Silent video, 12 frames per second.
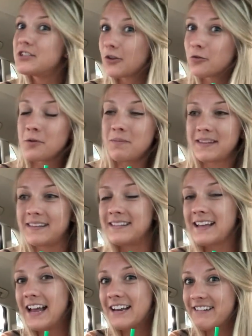I just want to miss
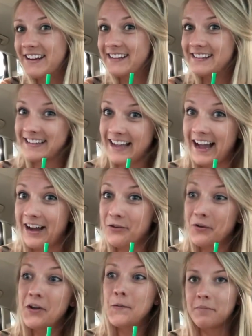these calories now.